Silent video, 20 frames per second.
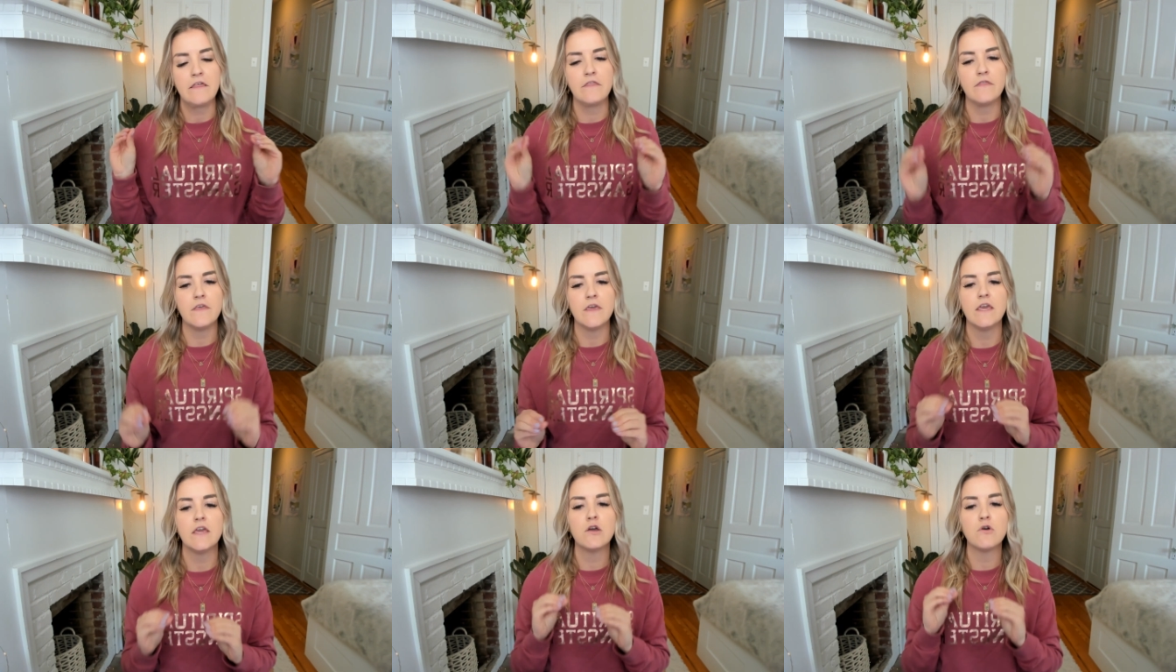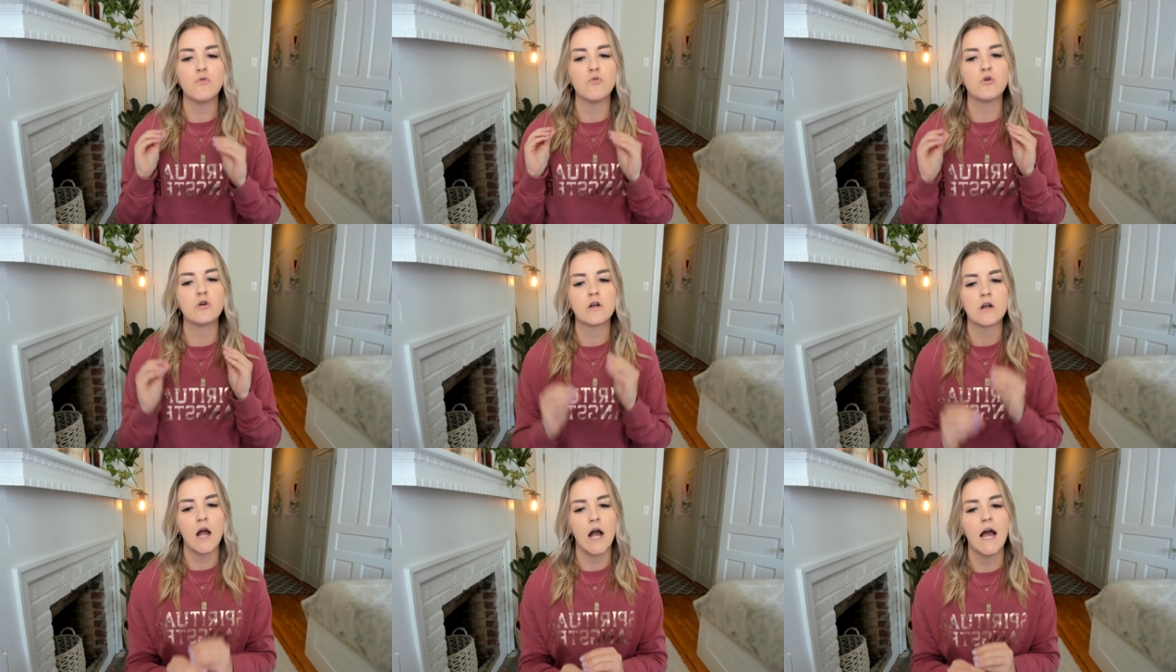the
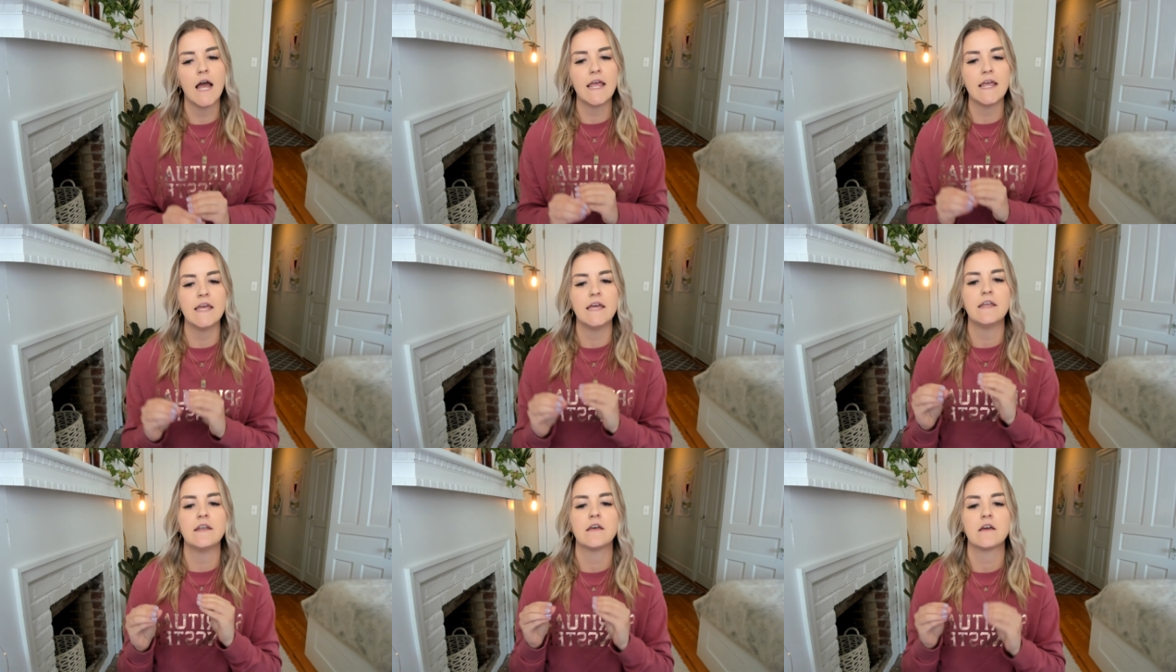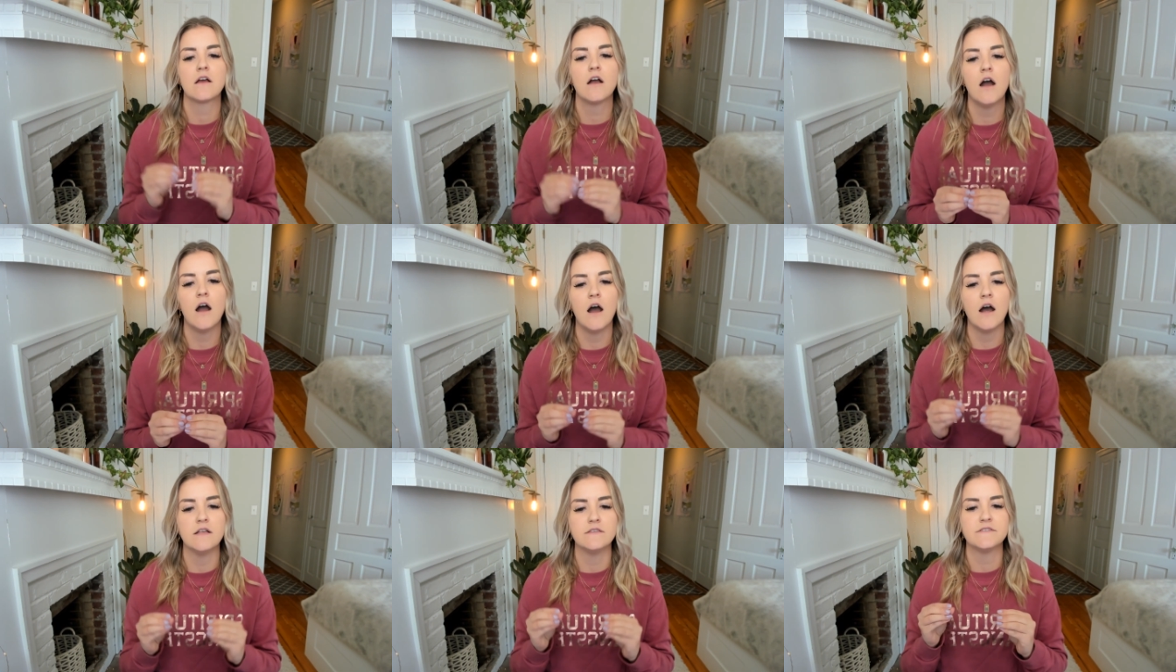Orion
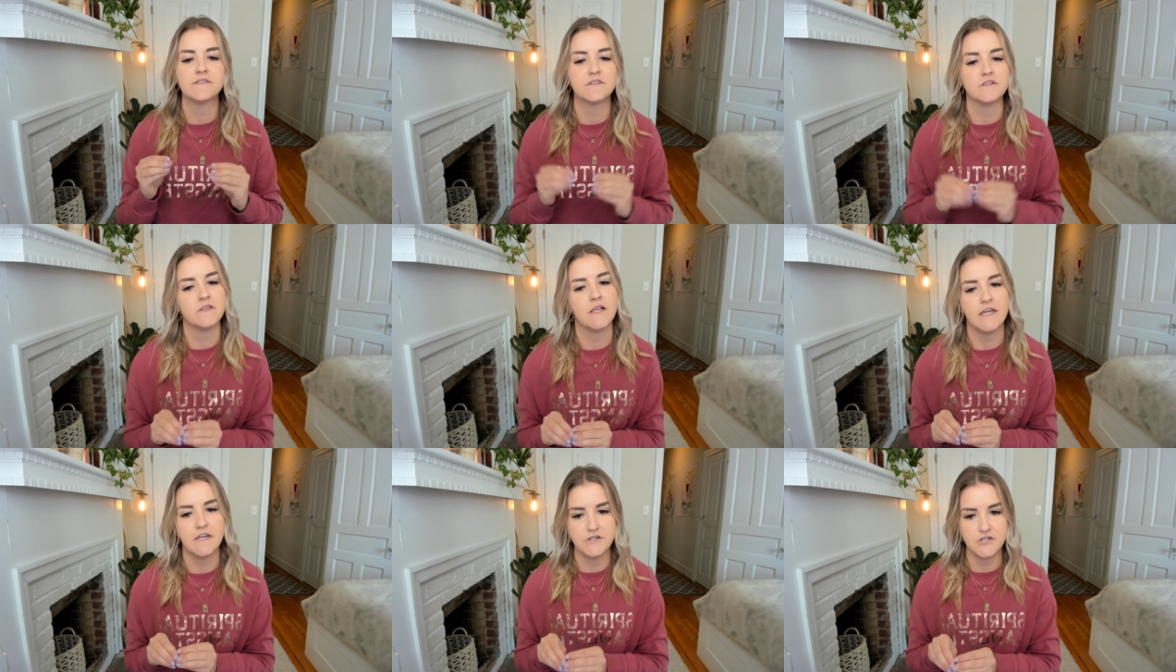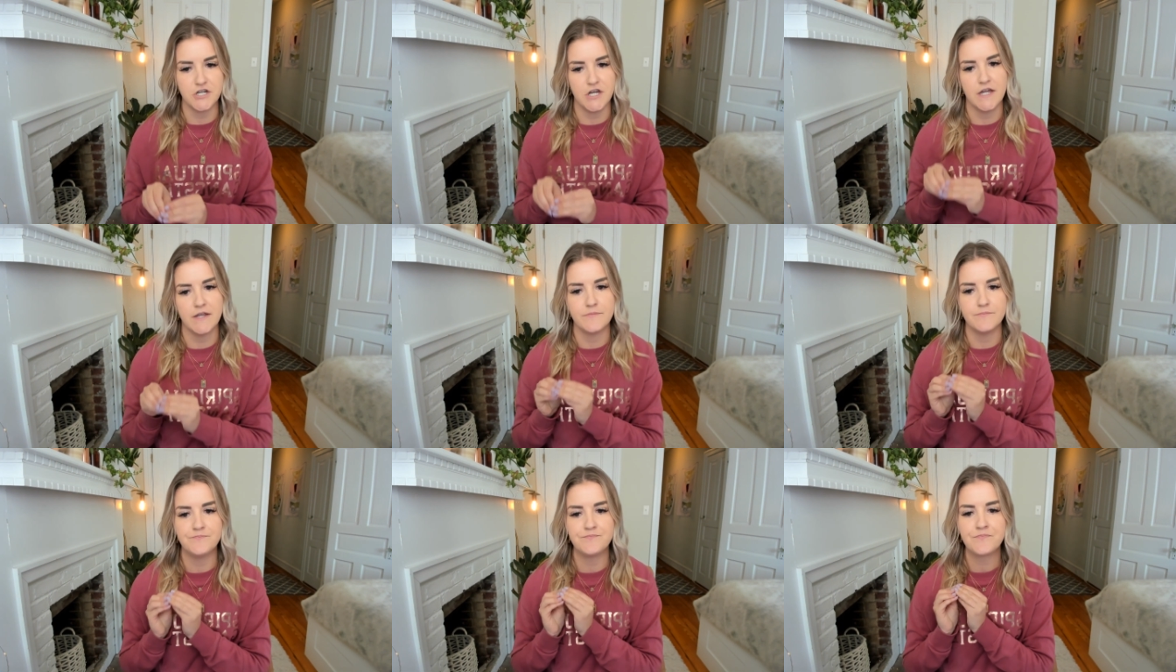constellation.